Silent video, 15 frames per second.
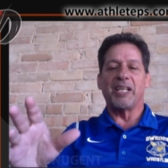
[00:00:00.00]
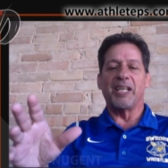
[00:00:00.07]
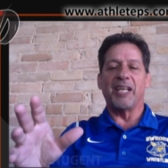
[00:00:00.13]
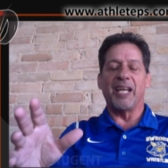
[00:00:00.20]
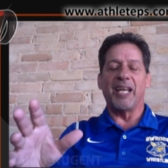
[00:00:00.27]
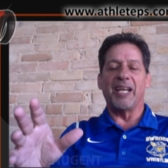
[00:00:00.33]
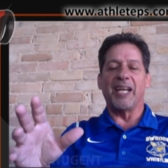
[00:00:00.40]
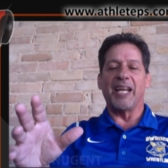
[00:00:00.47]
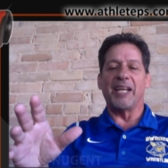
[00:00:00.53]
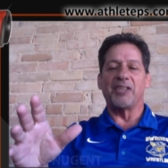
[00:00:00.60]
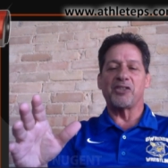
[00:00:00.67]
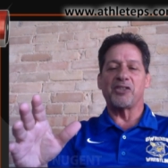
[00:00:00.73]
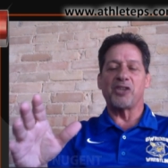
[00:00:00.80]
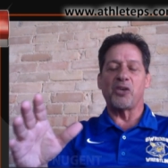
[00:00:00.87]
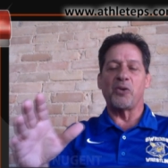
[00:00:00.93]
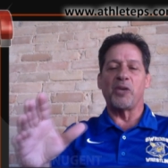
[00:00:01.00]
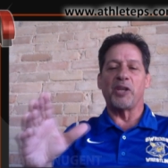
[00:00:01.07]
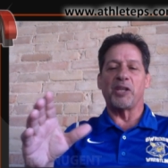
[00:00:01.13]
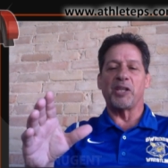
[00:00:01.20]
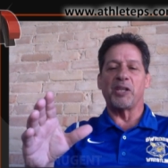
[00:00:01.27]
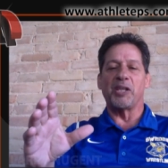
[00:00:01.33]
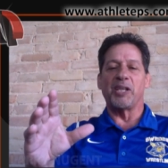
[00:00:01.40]
and and, and so
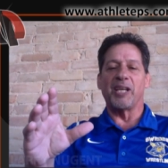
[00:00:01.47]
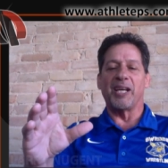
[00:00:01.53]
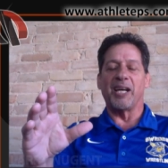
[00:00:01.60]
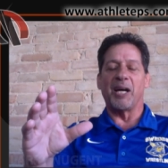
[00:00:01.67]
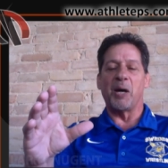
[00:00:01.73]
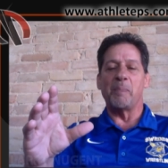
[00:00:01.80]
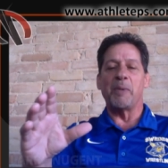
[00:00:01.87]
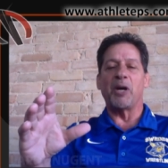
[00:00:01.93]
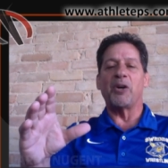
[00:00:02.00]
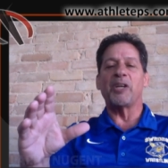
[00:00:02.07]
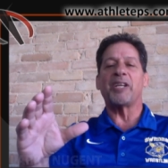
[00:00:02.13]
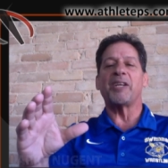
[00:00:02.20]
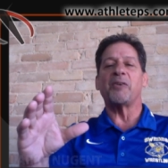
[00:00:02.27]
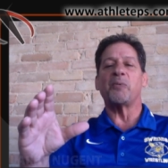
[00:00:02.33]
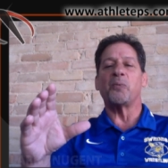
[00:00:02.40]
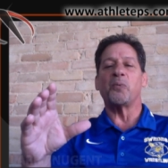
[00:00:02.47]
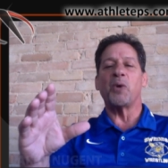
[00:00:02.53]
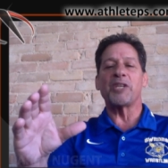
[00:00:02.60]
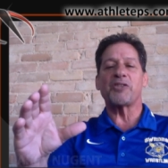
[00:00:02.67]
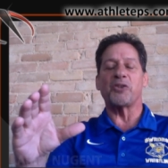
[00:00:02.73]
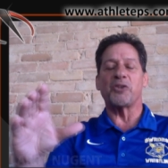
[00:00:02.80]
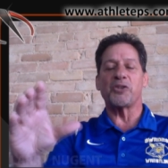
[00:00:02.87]
that the uh, American
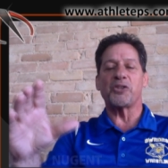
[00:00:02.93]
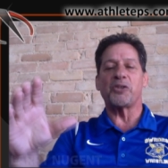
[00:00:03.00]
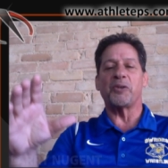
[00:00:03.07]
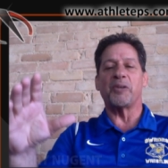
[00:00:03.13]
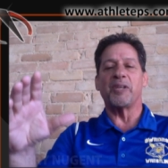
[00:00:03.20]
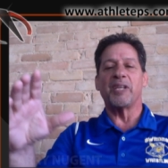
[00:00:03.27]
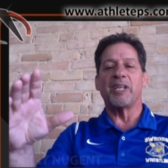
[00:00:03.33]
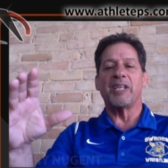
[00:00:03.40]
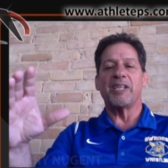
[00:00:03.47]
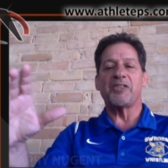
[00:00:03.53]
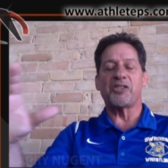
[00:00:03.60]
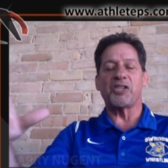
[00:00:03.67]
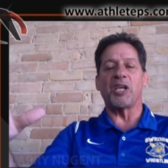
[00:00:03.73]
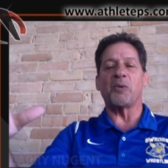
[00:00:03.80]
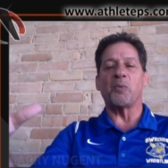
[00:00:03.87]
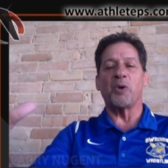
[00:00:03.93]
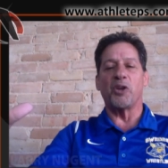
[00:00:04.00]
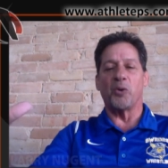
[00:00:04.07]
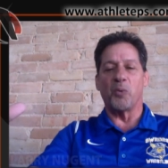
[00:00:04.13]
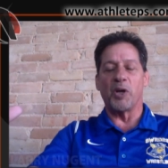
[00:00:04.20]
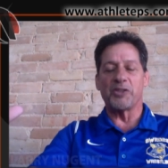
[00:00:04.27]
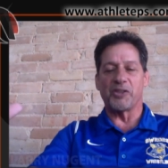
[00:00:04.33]
wrestlers could sit where
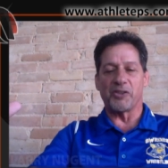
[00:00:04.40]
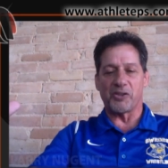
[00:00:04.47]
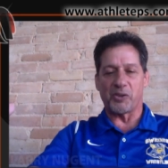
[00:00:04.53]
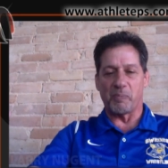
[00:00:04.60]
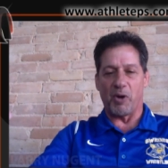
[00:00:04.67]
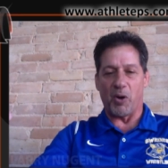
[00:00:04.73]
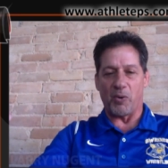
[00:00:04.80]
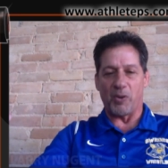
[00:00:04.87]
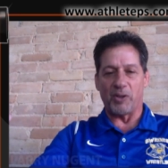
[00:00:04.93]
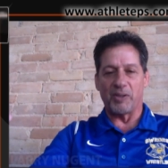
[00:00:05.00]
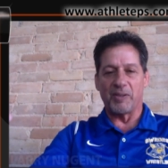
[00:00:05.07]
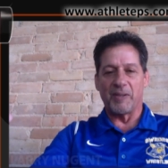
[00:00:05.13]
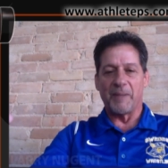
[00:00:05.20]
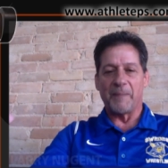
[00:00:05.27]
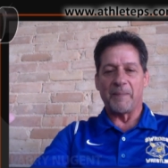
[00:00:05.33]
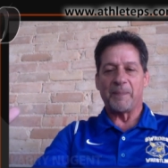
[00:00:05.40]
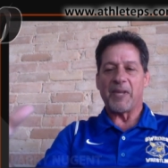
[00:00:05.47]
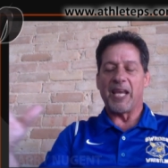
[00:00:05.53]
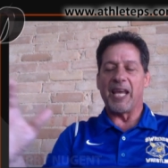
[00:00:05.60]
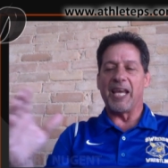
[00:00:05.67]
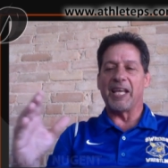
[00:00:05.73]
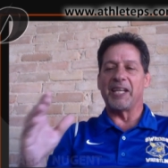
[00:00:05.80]
there wasn't smoke.
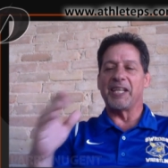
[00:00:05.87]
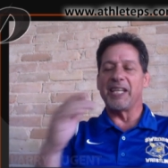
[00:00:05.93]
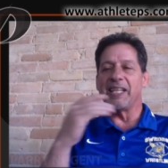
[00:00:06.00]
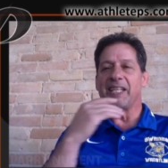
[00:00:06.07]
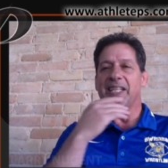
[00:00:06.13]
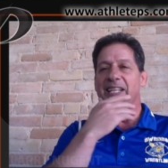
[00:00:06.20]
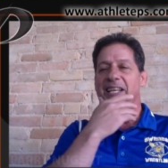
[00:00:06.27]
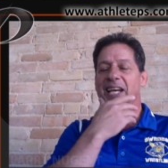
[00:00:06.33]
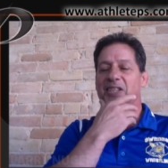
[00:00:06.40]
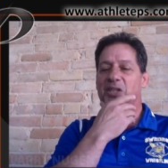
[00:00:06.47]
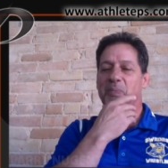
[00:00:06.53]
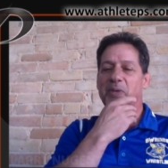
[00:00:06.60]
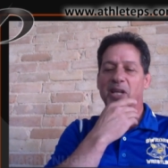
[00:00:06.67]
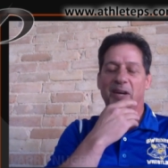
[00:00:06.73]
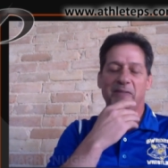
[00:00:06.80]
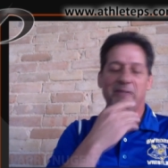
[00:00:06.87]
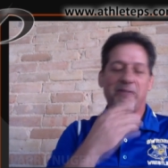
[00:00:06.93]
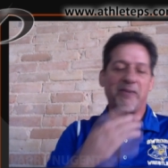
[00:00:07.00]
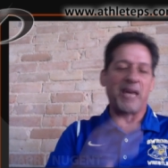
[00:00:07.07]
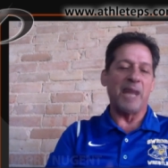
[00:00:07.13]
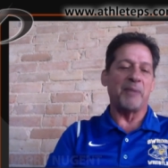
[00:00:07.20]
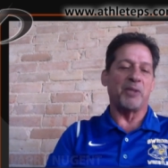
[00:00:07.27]
Wow. And he got to be a
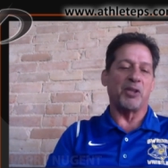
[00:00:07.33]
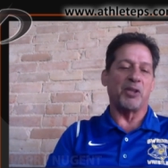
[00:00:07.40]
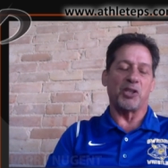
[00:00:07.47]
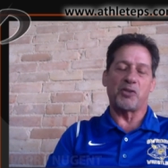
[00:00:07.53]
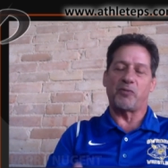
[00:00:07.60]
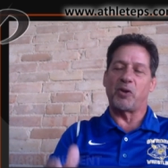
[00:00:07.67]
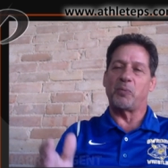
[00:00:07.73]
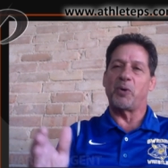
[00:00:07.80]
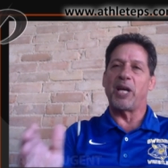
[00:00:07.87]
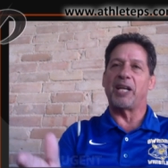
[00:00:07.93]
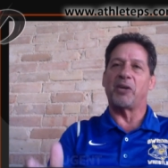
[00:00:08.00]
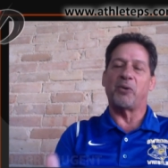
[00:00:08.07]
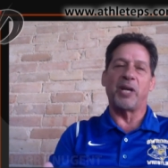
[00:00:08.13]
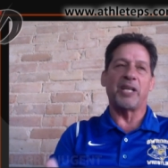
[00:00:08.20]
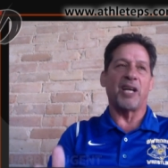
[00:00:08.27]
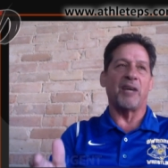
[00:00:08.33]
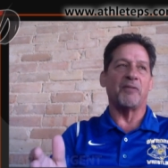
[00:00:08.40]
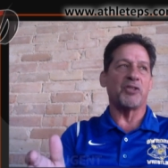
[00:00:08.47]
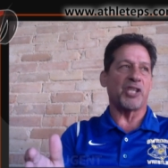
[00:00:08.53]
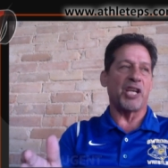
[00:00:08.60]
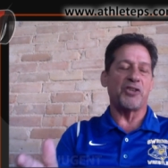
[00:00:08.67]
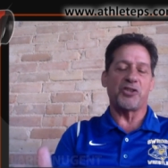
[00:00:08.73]
fabulous friend. We had a great
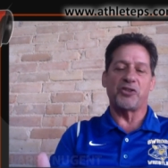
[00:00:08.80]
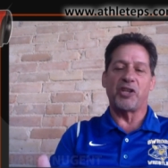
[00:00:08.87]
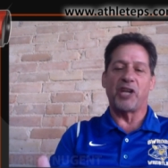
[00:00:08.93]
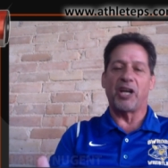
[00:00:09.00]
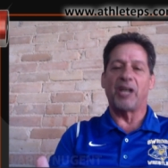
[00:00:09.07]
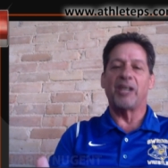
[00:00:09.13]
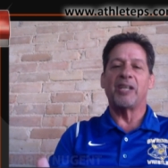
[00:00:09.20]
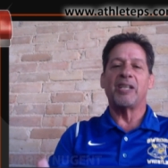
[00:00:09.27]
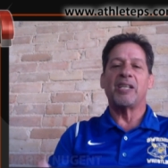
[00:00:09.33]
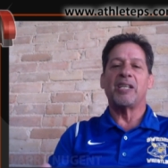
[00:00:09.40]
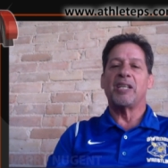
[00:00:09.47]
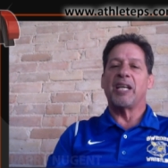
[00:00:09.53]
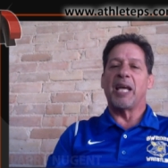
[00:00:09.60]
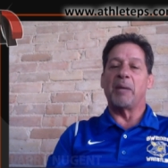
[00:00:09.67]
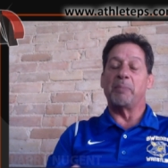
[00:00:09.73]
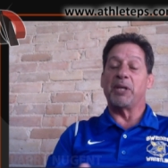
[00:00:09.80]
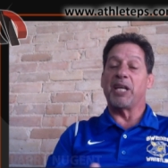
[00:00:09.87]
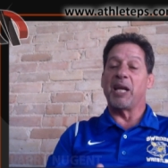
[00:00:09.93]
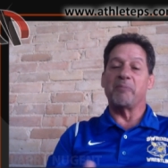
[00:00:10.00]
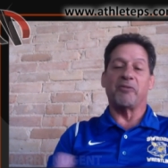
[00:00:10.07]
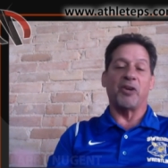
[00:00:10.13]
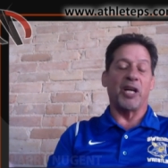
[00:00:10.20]
conversation there and
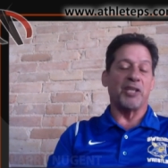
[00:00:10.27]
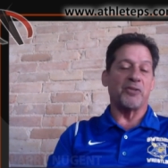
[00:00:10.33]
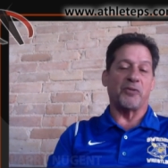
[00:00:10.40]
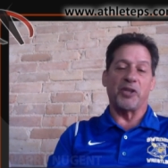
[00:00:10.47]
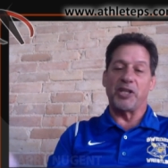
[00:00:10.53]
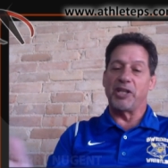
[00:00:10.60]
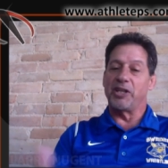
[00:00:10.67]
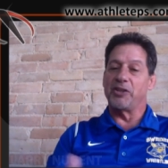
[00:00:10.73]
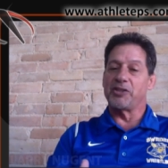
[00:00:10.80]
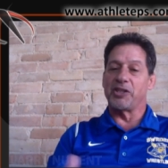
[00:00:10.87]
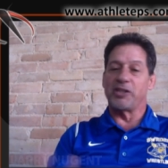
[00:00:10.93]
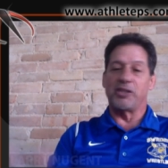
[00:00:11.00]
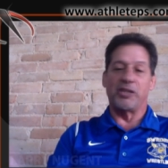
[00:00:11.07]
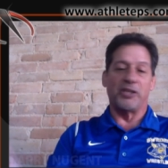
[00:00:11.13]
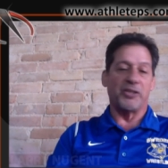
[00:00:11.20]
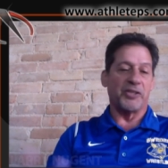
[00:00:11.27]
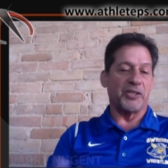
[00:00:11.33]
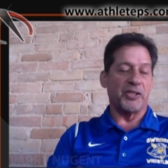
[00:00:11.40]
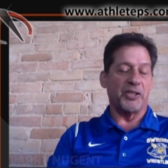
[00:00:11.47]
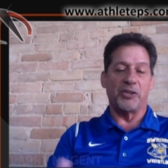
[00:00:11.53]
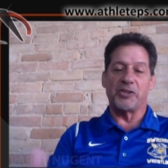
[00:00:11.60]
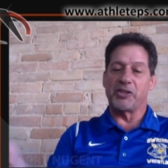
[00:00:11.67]
became friends for years and years
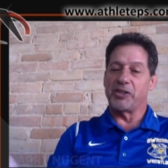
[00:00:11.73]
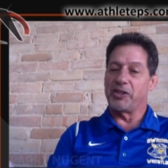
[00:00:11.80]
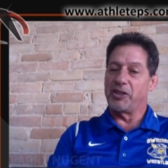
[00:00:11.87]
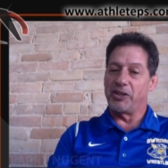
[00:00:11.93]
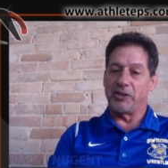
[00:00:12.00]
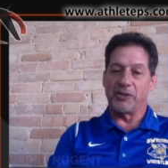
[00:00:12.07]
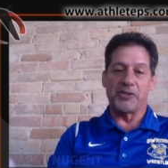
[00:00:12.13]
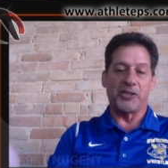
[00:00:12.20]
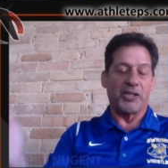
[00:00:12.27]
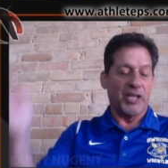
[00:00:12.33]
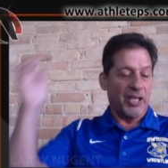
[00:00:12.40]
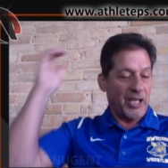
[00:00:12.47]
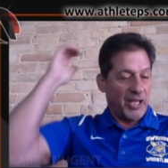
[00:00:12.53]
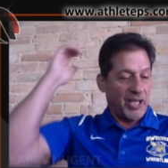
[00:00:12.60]
and years and years.